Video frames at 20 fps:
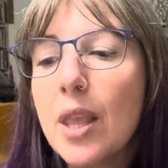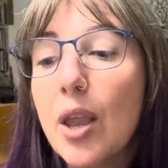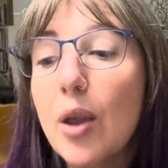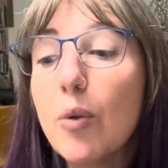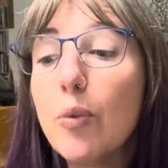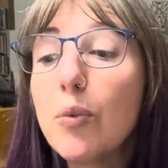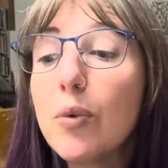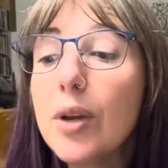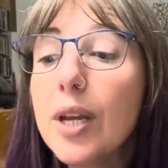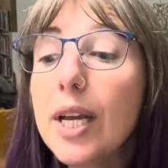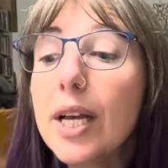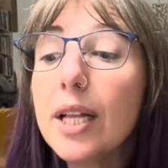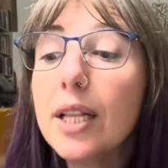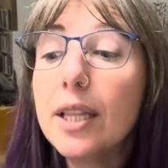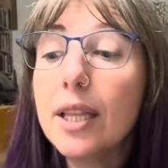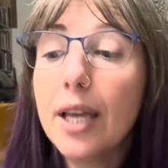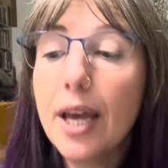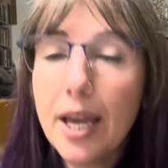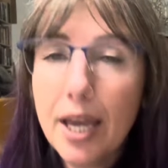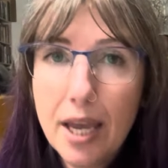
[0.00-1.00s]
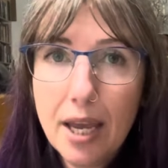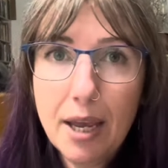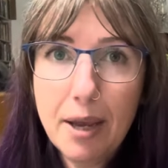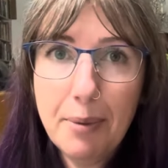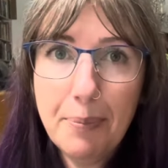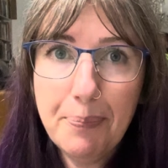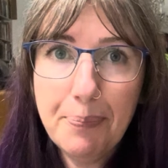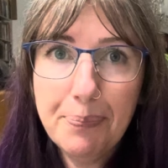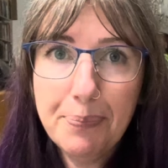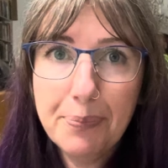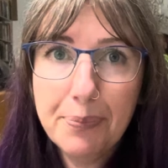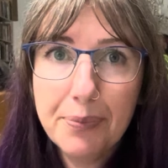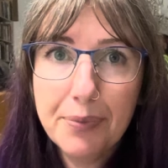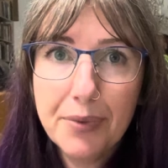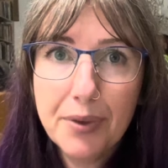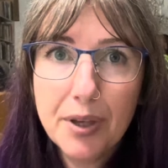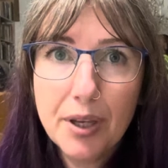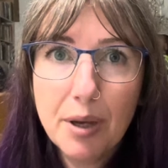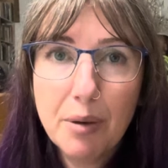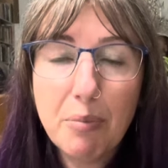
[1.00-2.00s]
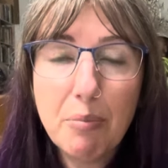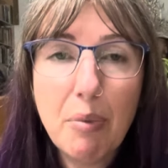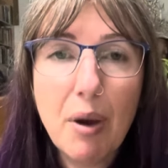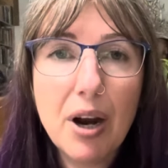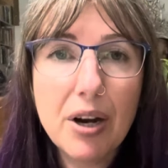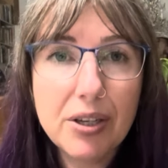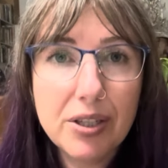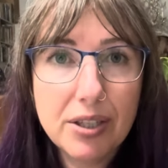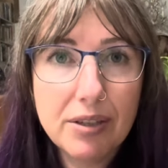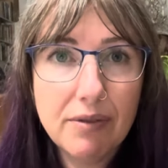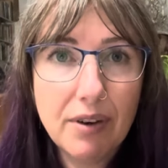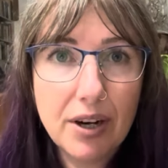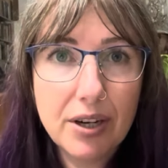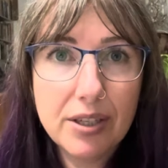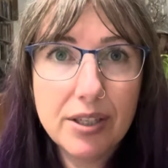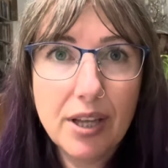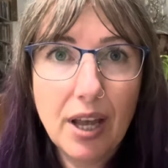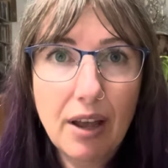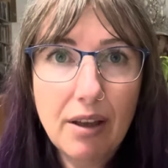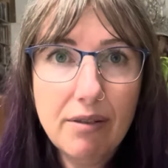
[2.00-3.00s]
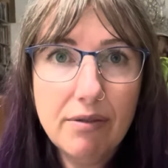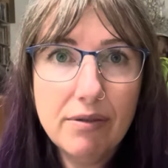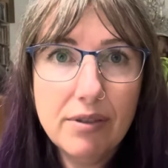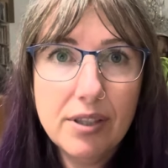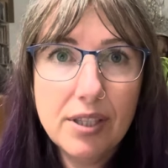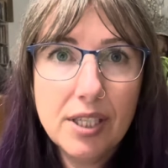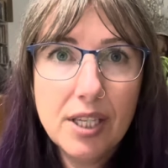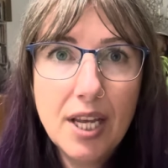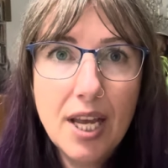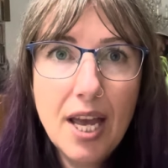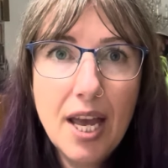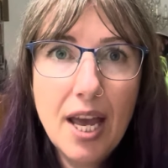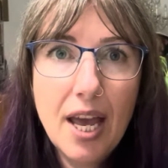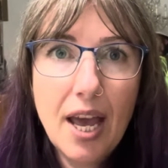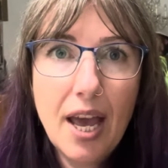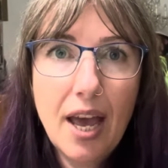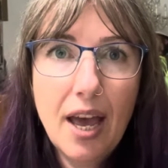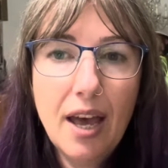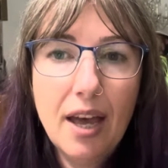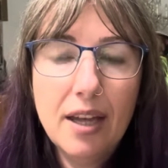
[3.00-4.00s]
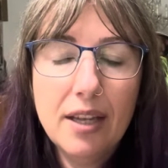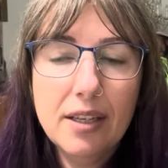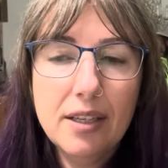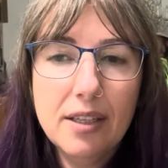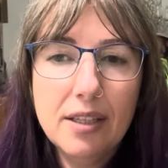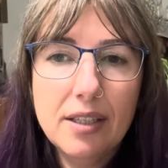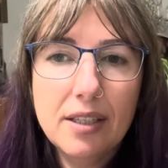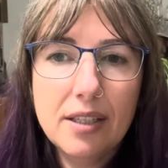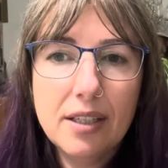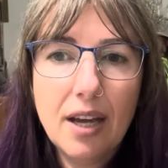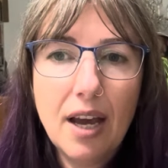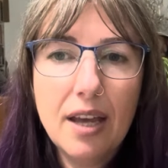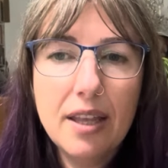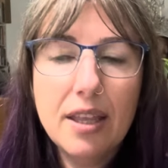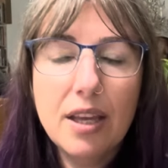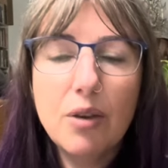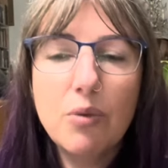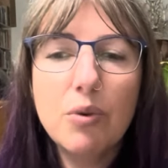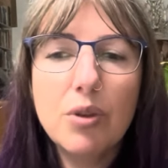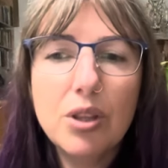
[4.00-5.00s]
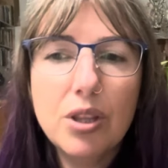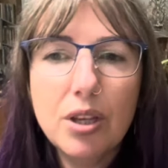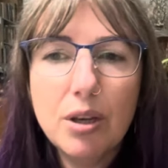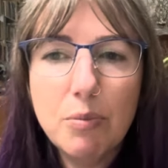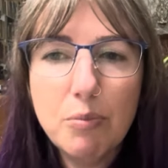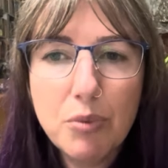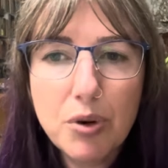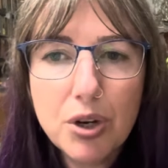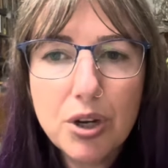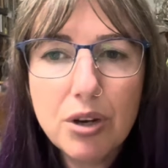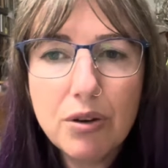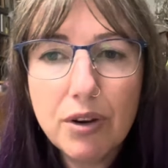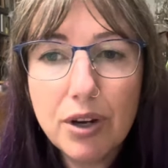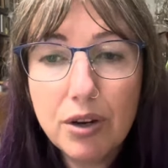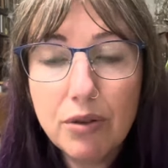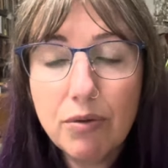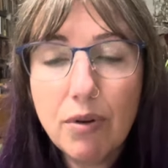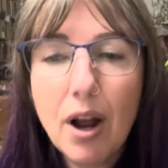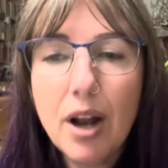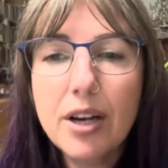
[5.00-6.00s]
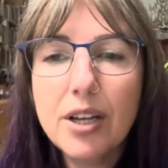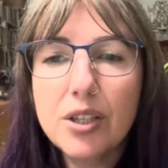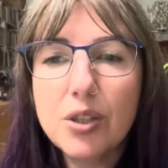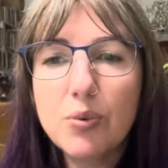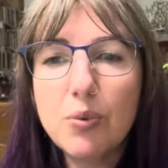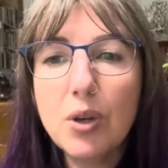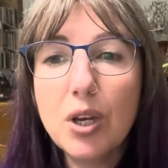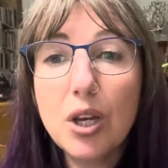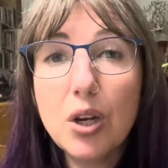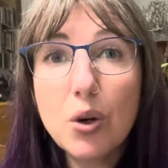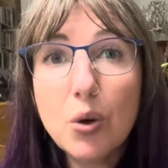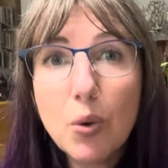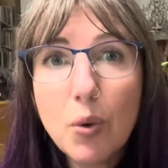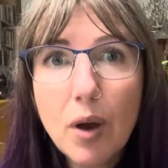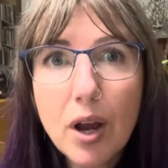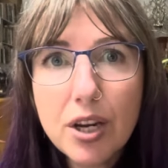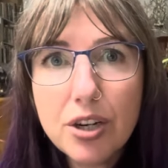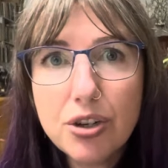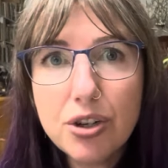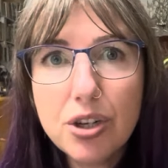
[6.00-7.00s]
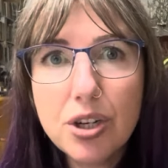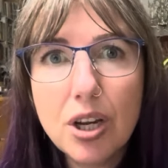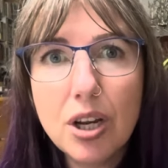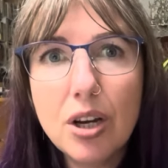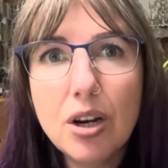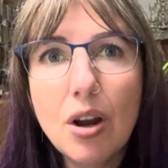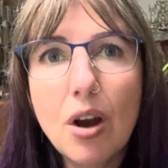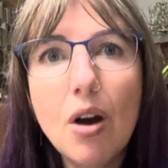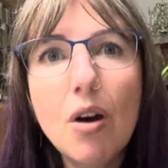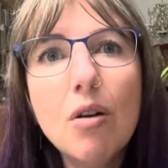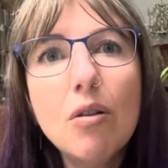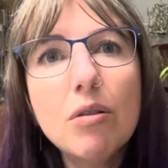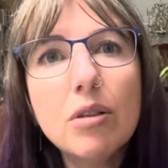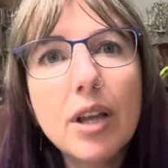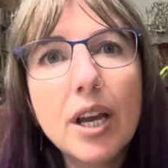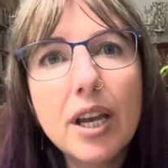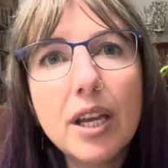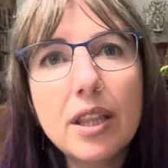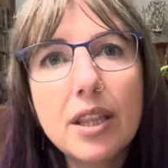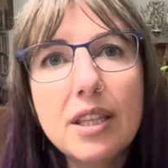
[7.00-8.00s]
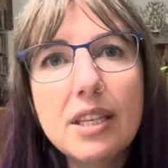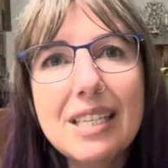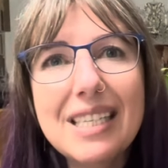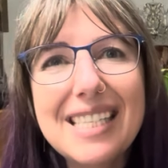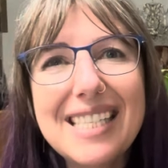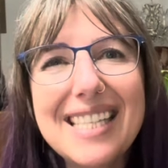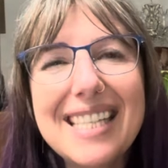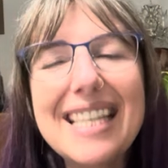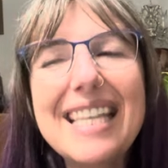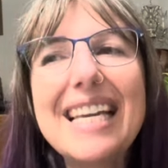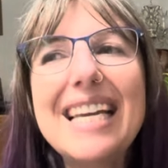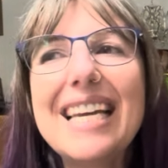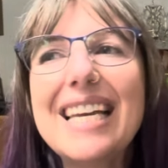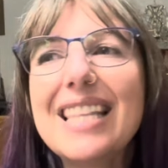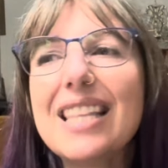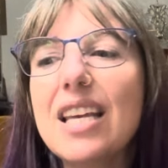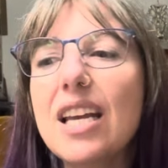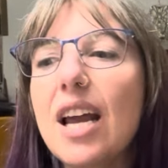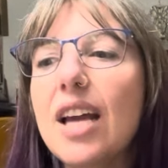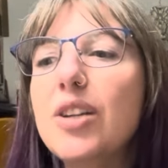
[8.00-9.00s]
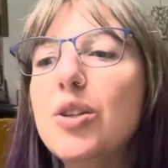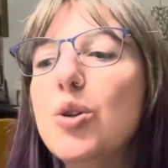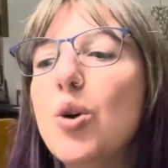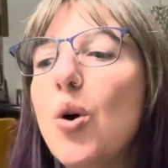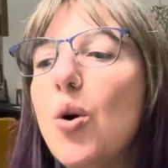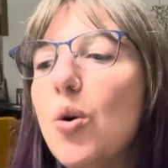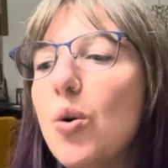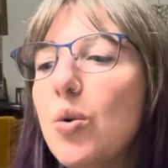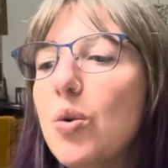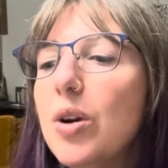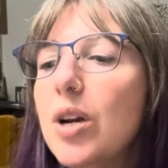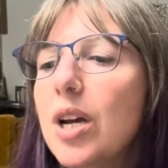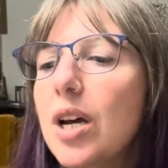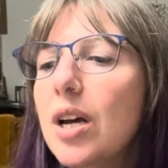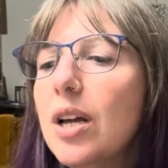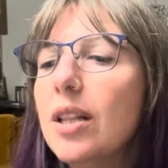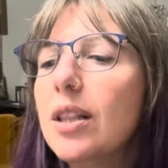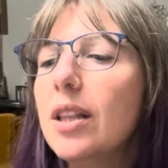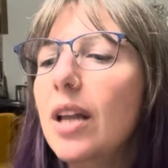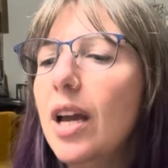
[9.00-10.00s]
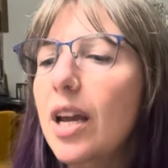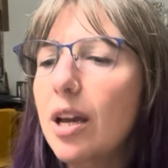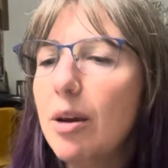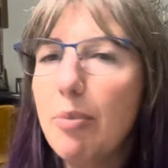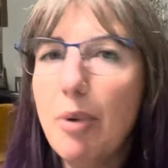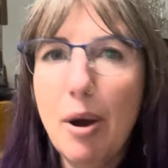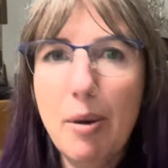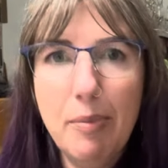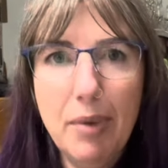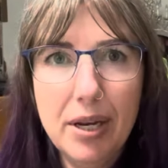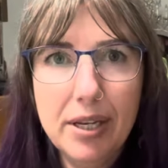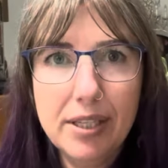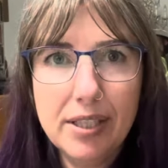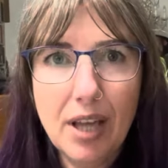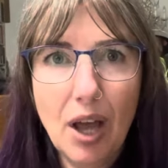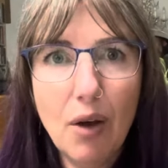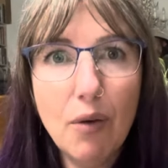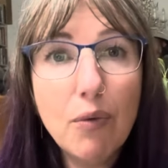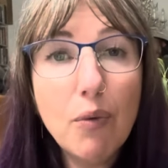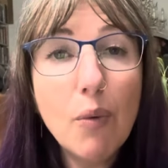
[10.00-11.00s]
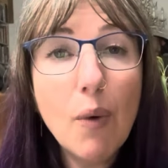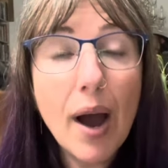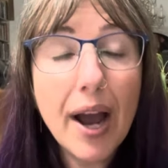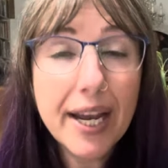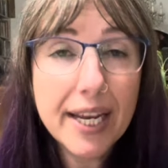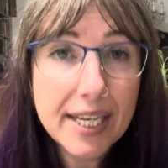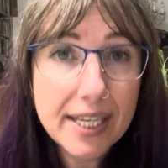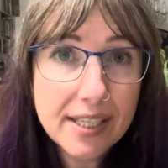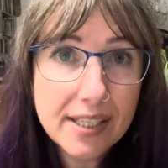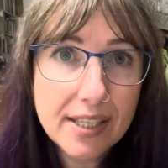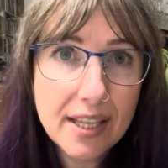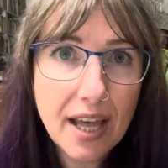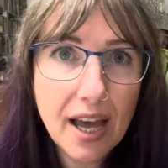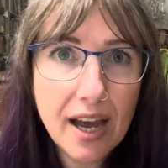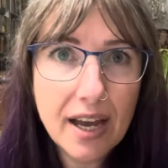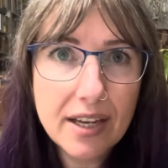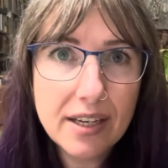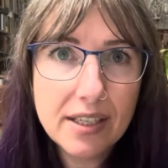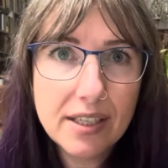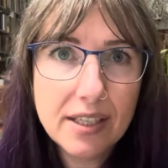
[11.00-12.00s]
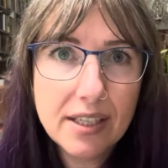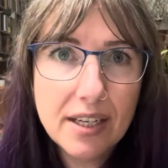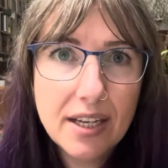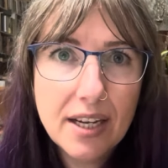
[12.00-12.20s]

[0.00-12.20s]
reclaim parts of ourselves. And I think with the Mercury-Uranus, we can question, oh, like this thing that I don't like about myself, why is that?